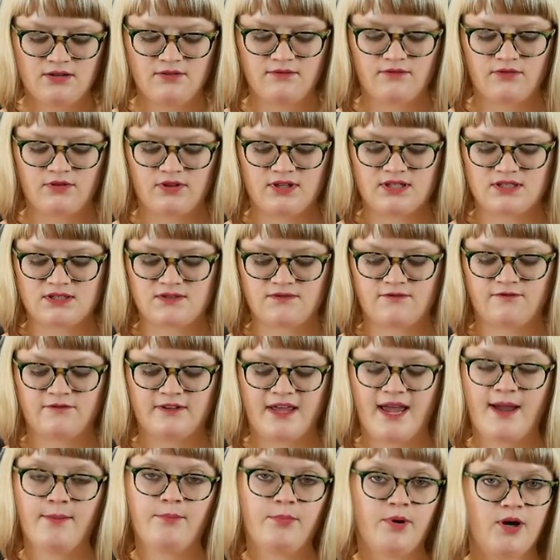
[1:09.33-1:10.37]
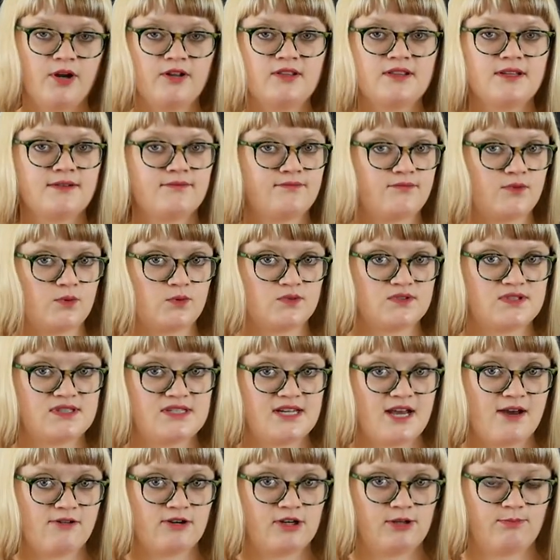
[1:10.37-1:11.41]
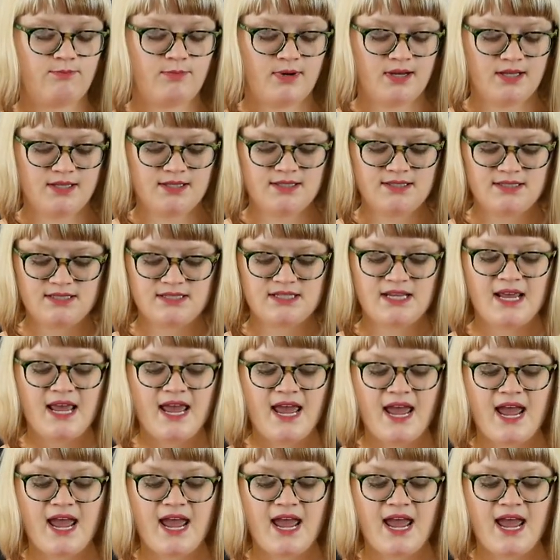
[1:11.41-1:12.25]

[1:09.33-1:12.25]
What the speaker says: for this flat part that folds down and buttons,